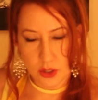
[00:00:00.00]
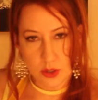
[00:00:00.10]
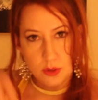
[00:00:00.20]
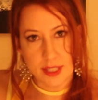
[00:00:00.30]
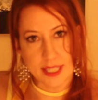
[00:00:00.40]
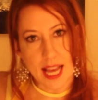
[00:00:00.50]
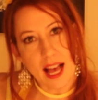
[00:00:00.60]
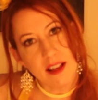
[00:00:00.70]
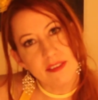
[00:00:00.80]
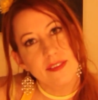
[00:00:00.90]
do
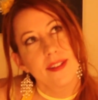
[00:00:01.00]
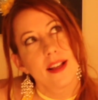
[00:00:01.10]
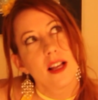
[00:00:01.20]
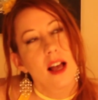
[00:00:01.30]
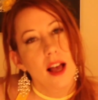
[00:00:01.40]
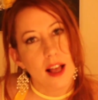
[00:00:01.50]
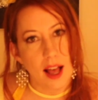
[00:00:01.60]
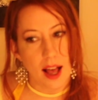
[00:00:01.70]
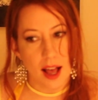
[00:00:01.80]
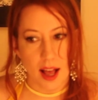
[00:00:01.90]
stuff
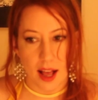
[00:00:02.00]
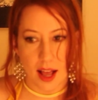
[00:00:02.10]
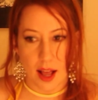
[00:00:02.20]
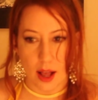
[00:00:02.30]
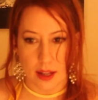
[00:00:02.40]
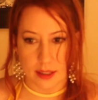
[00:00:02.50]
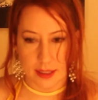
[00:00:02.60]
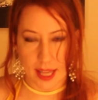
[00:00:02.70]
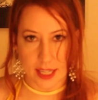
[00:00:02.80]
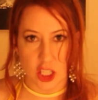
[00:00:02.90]

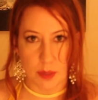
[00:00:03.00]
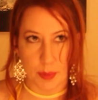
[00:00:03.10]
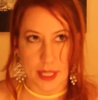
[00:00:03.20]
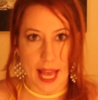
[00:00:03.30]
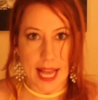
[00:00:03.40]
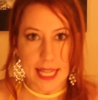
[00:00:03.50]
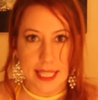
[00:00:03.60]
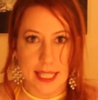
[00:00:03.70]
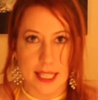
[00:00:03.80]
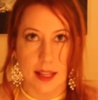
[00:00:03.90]
like
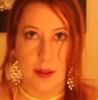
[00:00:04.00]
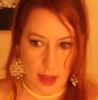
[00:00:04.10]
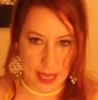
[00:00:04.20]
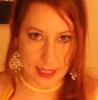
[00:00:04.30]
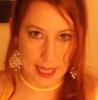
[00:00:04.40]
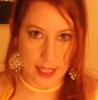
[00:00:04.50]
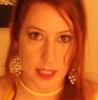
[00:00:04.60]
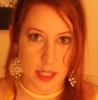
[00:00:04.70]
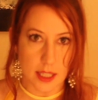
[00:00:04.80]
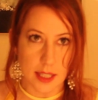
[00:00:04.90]
GPS and
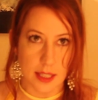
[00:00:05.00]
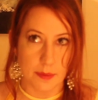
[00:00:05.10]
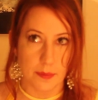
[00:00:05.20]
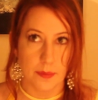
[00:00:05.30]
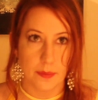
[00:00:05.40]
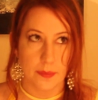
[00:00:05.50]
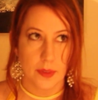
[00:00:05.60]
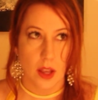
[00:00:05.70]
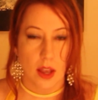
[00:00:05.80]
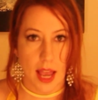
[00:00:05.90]
lasers
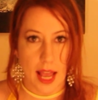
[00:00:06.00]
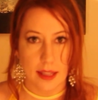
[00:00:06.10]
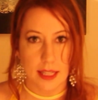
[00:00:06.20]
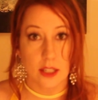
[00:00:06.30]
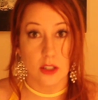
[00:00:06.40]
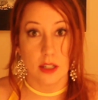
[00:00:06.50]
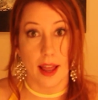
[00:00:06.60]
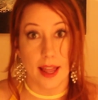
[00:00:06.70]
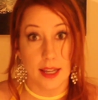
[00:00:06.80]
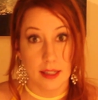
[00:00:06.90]
and the
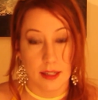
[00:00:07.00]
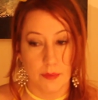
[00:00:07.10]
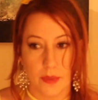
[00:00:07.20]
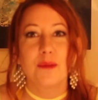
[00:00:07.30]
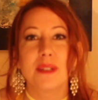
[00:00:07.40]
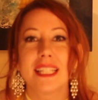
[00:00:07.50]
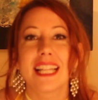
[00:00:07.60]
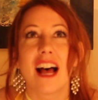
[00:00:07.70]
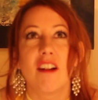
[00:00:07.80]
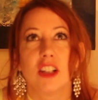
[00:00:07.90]
internet.
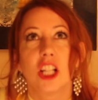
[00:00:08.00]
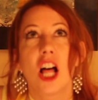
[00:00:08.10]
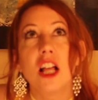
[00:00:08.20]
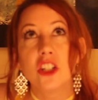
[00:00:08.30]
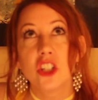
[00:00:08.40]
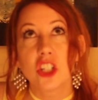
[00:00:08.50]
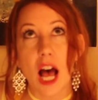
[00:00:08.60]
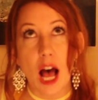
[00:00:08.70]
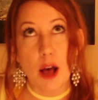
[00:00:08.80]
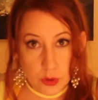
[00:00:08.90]
Humans have launched
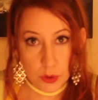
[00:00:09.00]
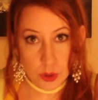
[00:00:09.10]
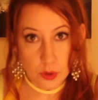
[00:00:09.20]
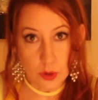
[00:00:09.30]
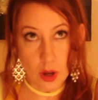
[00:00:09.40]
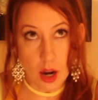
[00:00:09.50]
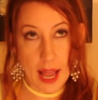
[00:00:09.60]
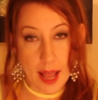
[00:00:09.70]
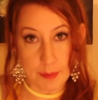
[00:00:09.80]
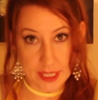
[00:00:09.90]
up through our
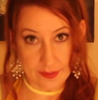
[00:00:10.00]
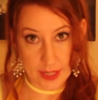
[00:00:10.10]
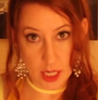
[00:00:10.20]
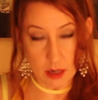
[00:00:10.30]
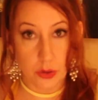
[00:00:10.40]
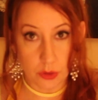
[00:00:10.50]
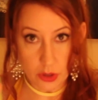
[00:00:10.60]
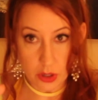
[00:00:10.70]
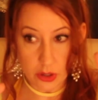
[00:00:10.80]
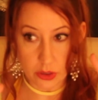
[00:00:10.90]
atmosphere, through
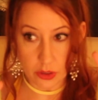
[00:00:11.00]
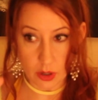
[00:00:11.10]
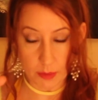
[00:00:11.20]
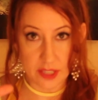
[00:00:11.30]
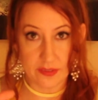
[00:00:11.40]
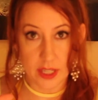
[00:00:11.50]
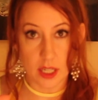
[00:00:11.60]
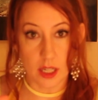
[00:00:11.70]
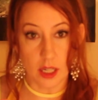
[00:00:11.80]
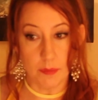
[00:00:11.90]
the
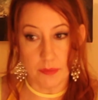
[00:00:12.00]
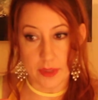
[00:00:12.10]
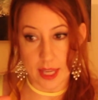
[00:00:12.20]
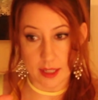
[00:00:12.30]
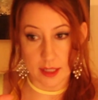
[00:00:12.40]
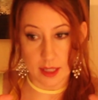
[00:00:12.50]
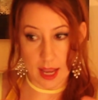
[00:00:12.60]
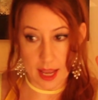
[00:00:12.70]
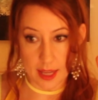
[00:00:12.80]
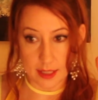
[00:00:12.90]
thermosphere that
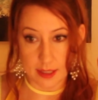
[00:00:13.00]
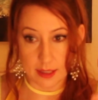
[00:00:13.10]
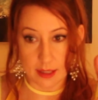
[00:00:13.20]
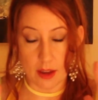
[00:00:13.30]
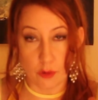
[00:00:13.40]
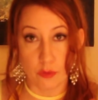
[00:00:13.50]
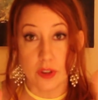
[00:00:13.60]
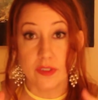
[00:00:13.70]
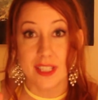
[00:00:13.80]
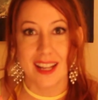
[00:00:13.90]
is
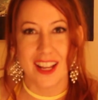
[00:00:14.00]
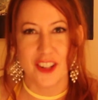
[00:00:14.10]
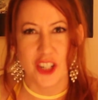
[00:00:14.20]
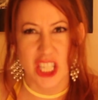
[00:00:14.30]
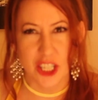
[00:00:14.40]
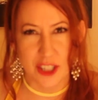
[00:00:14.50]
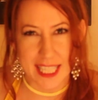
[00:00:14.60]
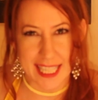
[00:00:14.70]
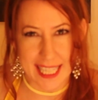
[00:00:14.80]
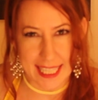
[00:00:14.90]
1500
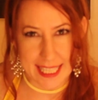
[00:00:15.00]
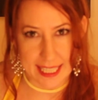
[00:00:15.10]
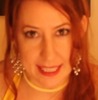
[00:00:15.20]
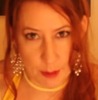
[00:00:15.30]
degrees Celsius